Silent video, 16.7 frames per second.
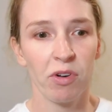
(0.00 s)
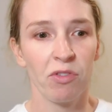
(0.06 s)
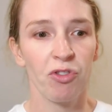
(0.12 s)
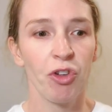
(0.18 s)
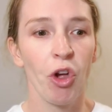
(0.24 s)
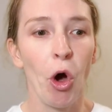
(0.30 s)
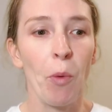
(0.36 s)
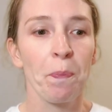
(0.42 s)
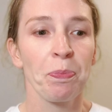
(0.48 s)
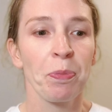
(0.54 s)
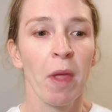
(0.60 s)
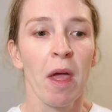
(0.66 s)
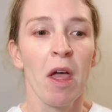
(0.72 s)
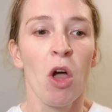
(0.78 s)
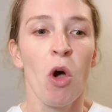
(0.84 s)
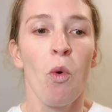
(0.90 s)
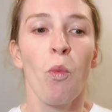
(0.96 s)
So
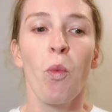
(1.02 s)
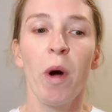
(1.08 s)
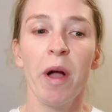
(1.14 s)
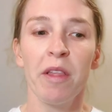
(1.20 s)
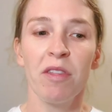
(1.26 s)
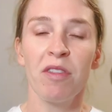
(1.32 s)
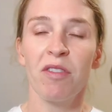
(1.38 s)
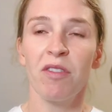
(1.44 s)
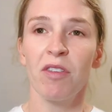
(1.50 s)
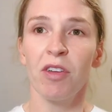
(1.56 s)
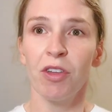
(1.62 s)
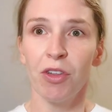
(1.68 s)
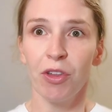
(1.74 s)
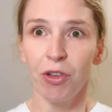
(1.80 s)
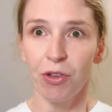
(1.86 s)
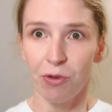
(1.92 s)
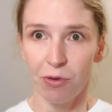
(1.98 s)
once
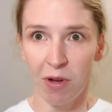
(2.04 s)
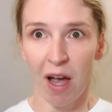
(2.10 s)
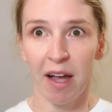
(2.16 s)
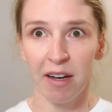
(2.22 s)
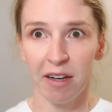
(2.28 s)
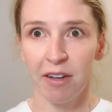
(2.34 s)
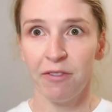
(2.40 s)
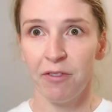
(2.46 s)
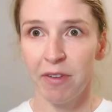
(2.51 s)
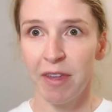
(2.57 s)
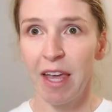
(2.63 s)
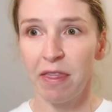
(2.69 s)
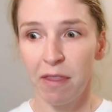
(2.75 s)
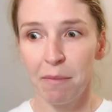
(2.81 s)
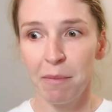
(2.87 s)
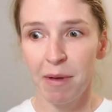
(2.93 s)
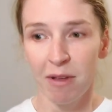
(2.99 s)
you kind of get
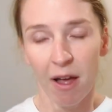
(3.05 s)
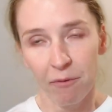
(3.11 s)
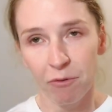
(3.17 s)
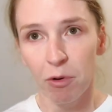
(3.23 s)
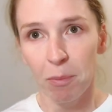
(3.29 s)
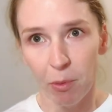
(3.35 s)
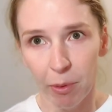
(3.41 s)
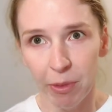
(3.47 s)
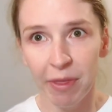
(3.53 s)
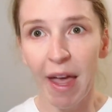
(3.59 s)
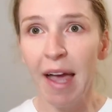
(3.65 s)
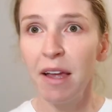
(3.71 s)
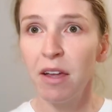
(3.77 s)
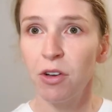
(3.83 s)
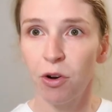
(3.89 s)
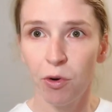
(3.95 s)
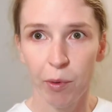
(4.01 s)
them comfortable with that,
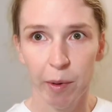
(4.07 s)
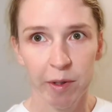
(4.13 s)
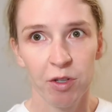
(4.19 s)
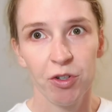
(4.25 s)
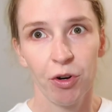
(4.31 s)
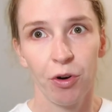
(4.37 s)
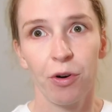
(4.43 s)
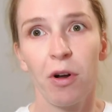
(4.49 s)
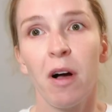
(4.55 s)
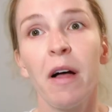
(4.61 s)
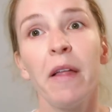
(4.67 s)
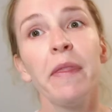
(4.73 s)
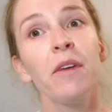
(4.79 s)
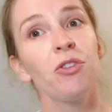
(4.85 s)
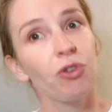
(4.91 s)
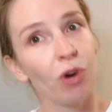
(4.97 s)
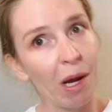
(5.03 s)
you're going to turn on
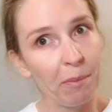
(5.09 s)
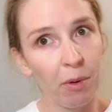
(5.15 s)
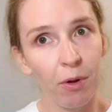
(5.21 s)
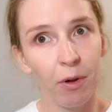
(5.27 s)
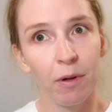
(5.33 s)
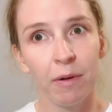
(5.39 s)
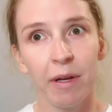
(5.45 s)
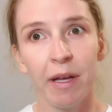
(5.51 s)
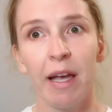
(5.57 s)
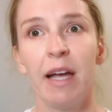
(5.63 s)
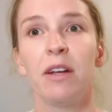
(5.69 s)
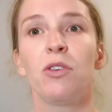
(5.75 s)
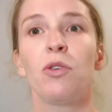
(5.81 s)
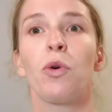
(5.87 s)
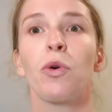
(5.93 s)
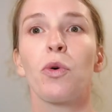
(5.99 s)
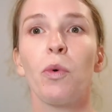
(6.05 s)
the Dremel and
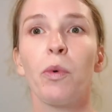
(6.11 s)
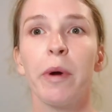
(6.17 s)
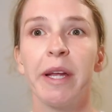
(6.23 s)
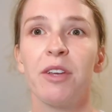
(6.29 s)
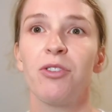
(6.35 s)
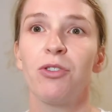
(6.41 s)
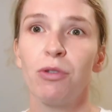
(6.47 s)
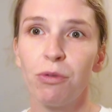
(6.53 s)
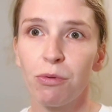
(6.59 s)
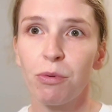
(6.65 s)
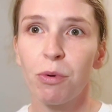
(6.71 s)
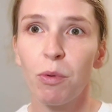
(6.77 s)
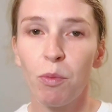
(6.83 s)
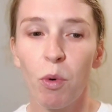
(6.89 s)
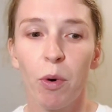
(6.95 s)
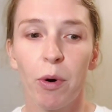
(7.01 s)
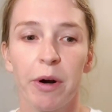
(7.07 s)
you're going to
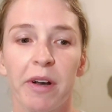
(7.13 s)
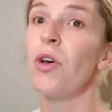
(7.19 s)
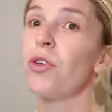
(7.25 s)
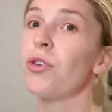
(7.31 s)
reward.